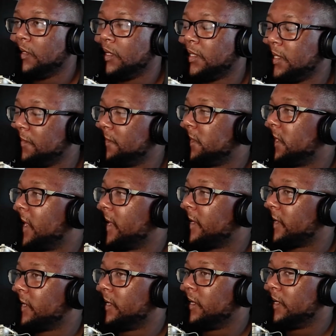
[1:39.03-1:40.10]
It seems
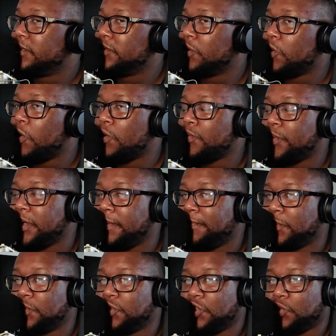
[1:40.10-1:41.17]
like they're already
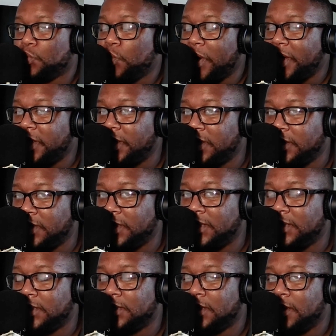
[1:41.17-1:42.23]
persuading
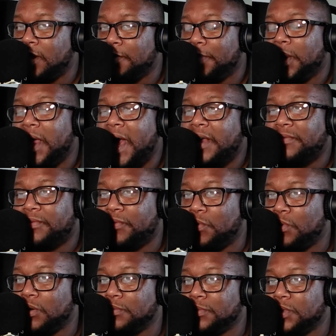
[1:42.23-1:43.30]
these
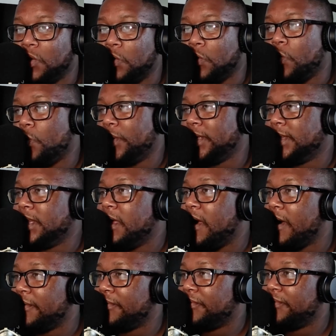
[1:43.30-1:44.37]
platforms on going
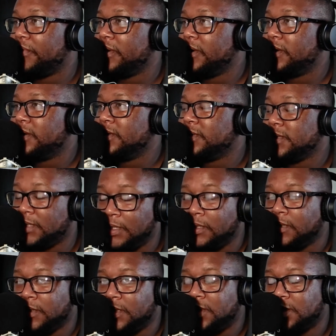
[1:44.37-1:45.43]
left.
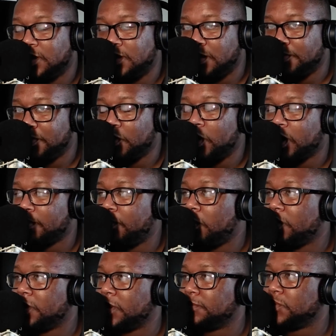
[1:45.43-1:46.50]
And this is the Democratic
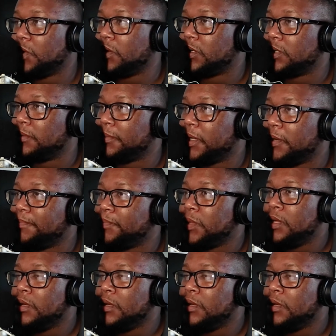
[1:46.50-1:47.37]
Party I'm talking about.